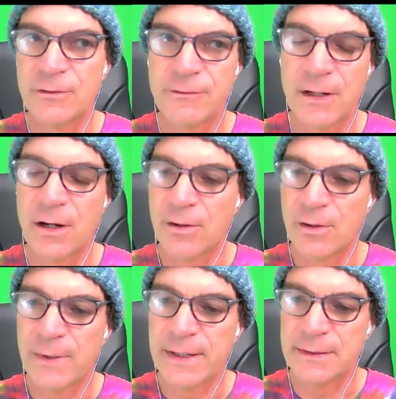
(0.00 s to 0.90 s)
figure out a
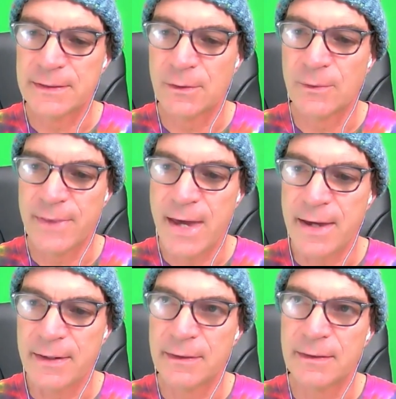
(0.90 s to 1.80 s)
way to deal with
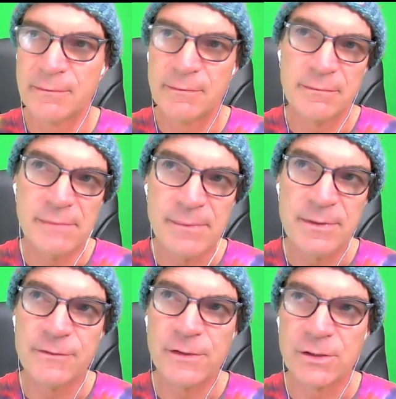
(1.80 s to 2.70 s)
that. And maybe
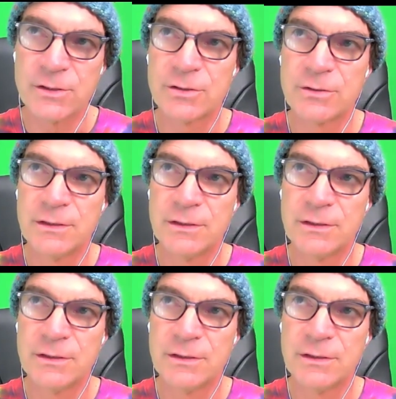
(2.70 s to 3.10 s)
if you can,